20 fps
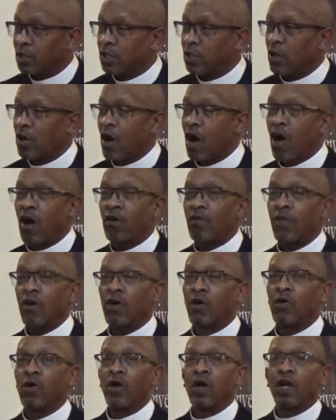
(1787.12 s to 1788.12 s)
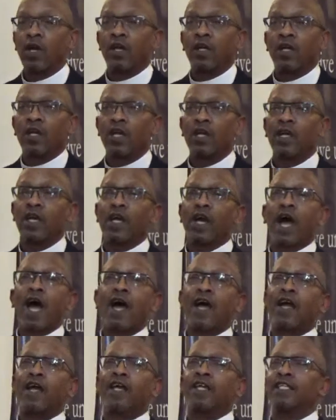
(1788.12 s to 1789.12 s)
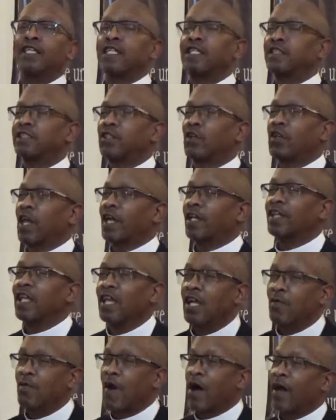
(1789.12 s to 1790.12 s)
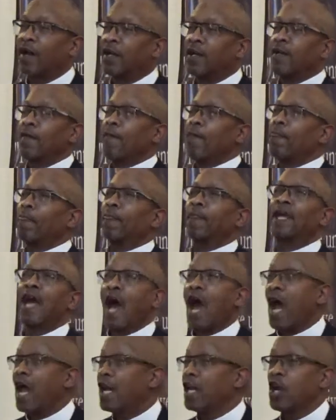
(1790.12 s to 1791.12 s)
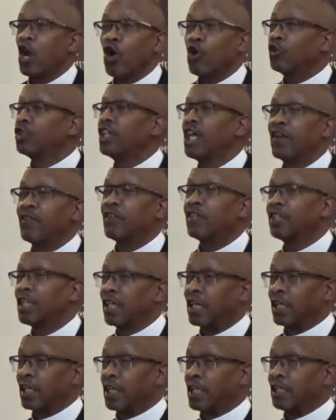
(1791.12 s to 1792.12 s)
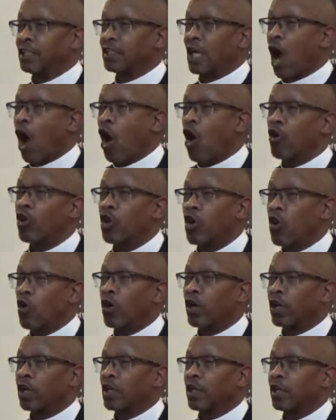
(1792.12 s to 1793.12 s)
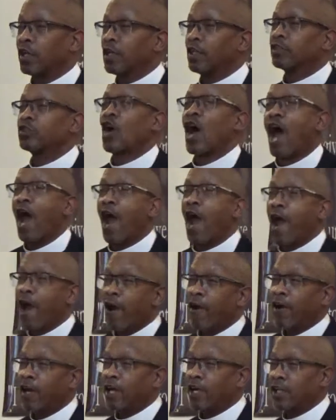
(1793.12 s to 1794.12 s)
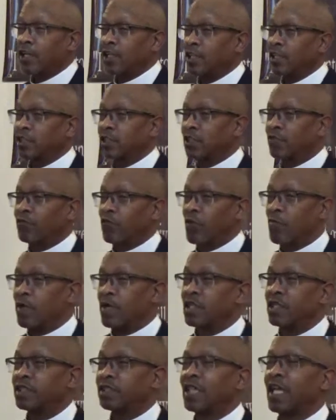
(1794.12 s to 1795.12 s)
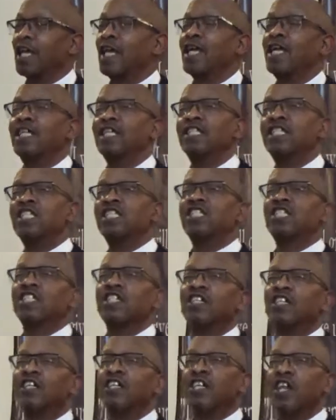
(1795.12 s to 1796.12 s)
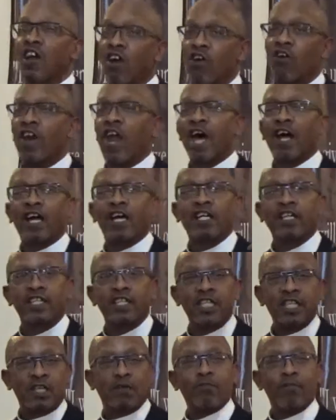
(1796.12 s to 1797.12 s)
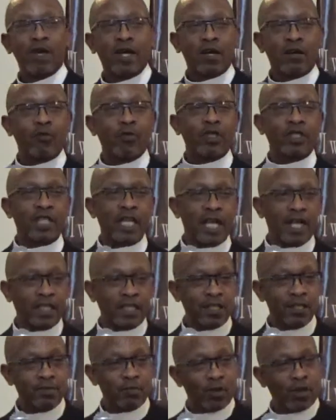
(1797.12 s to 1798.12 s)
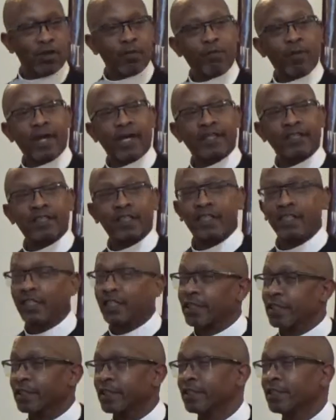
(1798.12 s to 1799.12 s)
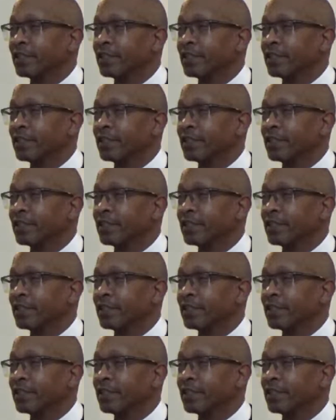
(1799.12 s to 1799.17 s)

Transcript: You know, although, and then so like, think about it. God knows everything. He's all-knowing. So how arrogant is it for me to say he should have known I could have did better with that than Brother Pastor could have?